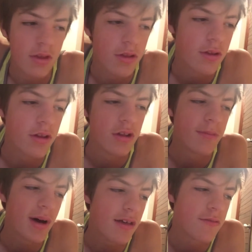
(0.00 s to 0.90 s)
in
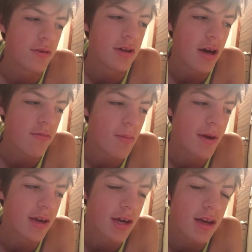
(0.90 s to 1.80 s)
the past few days we've
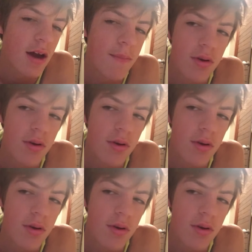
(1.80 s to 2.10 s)
been getting